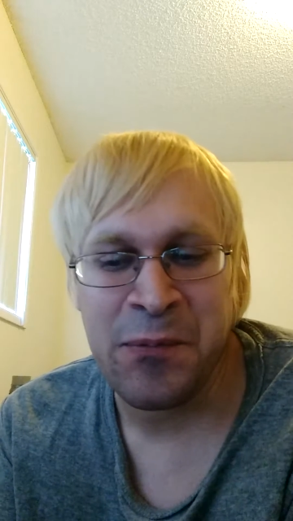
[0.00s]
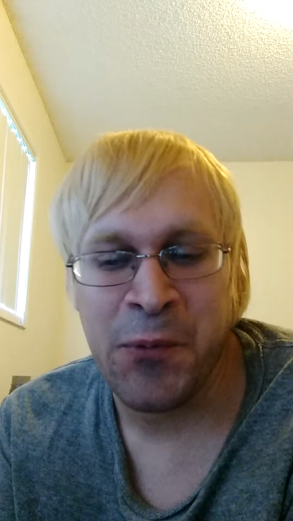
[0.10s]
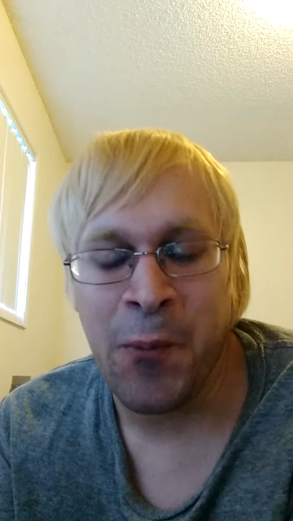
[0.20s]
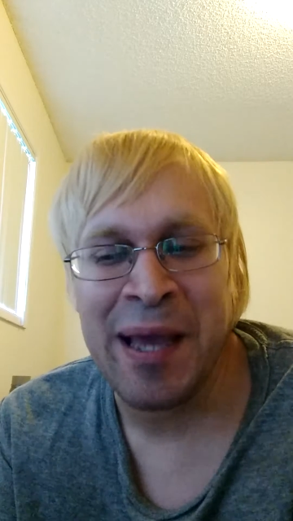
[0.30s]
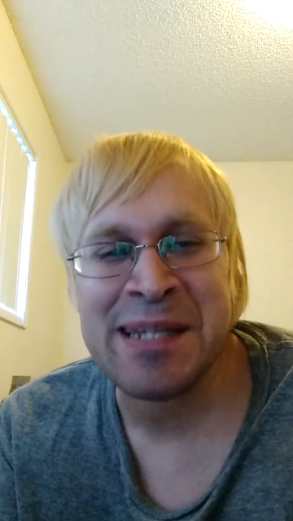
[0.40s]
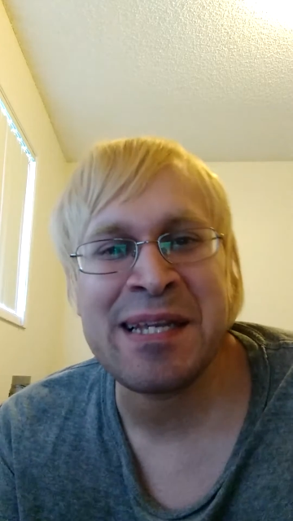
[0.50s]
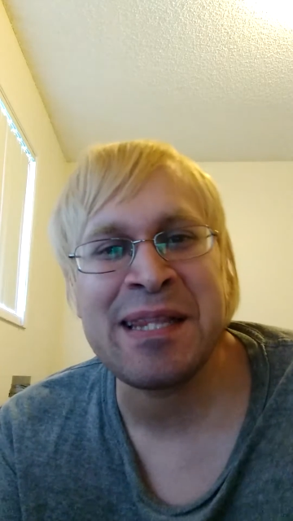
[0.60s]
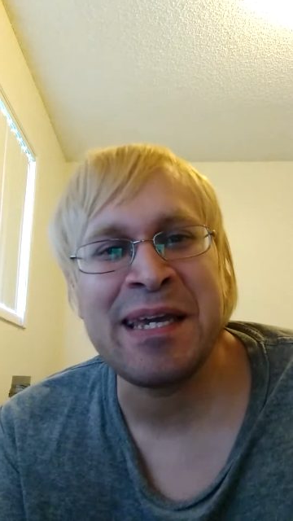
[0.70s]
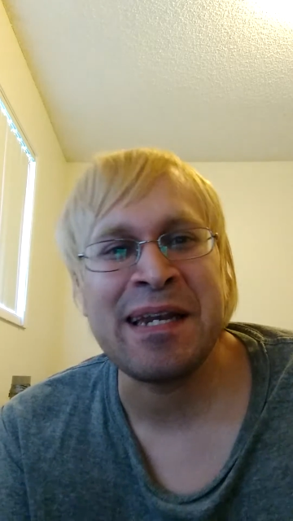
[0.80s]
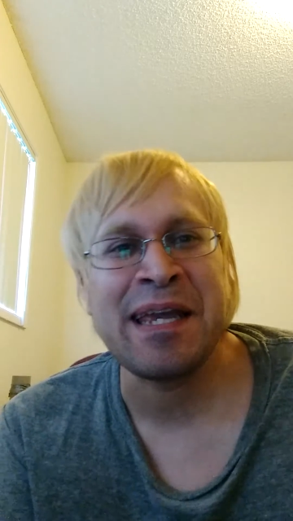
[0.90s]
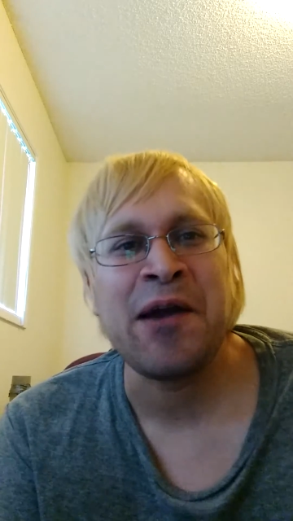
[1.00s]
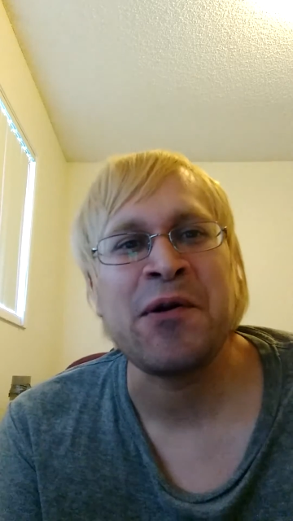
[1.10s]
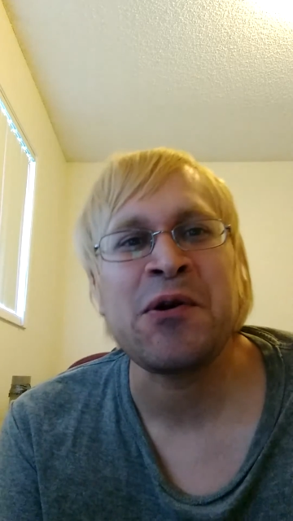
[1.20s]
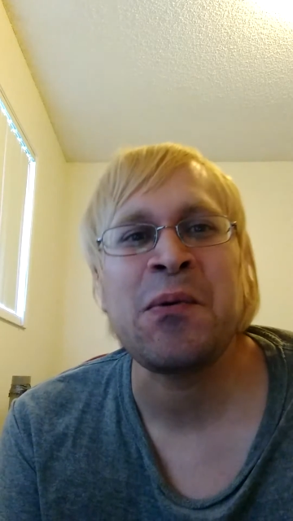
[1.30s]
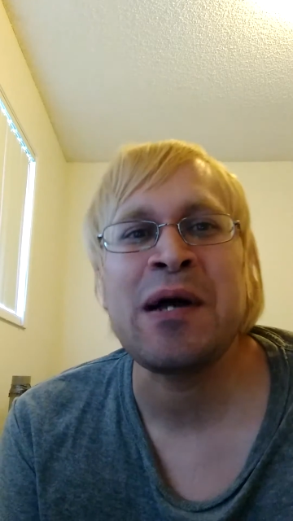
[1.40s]
romantically and
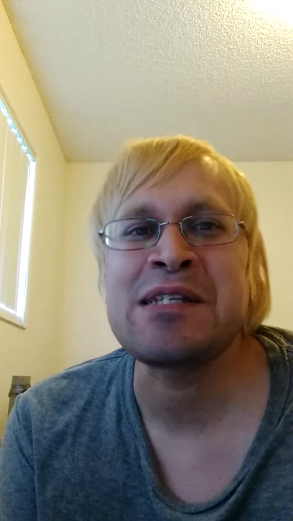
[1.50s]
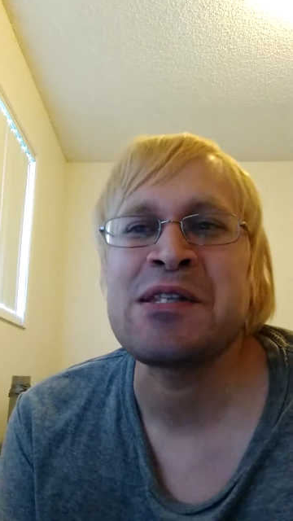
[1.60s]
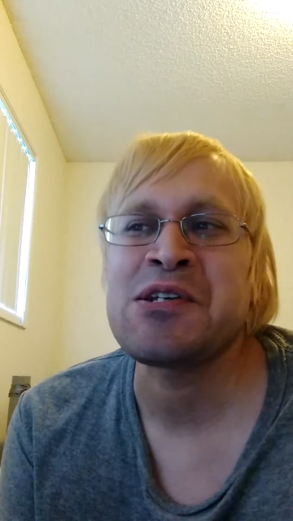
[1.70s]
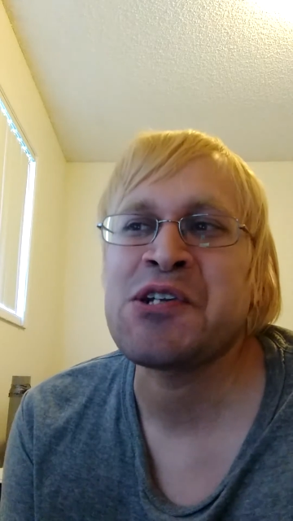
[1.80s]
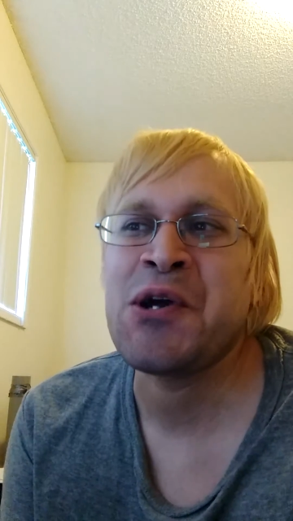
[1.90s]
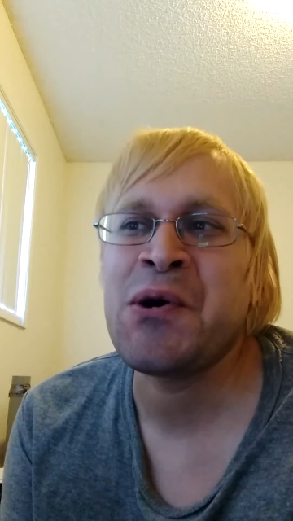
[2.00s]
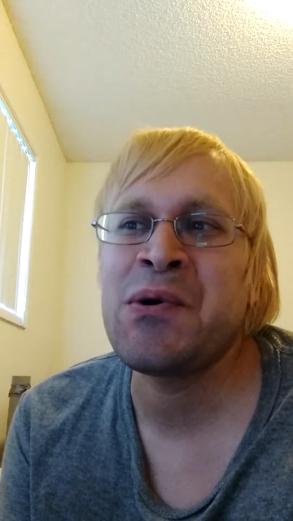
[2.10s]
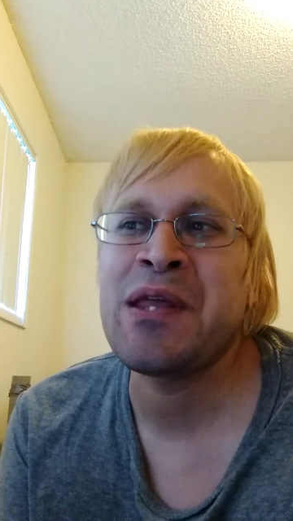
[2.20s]
character-wise in the show.